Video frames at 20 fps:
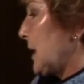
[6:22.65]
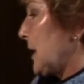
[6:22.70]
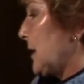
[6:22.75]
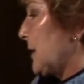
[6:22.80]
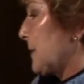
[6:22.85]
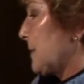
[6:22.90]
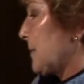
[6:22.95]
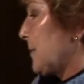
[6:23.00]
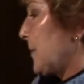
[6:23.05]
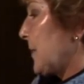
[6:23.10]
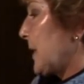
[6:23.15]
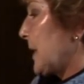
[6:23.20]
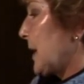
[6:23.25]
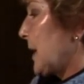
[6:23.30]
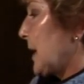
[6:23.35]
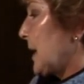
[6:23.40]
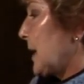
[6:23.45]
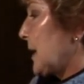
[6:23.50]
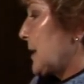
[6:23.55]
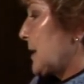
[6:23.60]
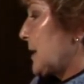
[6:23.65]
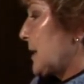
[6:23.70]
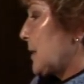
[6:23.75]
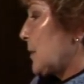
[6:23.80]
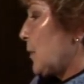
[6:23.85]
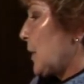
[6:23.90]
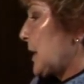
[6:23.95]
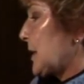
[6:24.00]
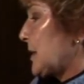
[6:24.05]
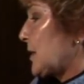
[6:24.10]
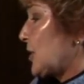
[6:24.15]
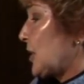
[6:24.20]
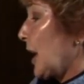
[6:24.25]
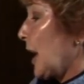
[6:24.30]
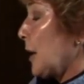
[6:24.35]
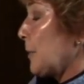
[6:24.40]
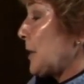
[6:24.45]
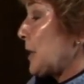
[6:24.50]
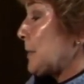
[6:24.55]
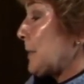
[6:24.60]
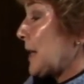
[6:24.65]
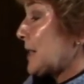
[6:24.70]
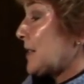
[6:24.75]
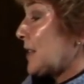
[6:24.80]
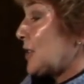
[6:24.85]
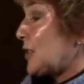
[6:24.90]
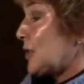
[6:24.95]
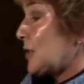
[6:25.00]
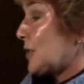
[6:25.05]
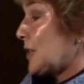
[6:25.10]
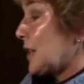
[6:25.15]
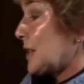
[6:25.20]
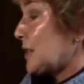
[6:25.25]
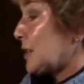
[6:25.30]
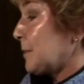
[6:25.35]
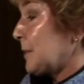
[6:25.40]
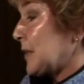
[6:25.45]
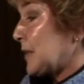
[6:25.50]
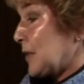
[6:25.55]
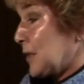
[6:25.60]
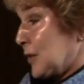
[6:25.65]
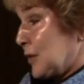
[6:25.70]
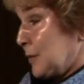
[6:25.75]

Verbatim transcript: He says, what a charming message you sent, to Mrs.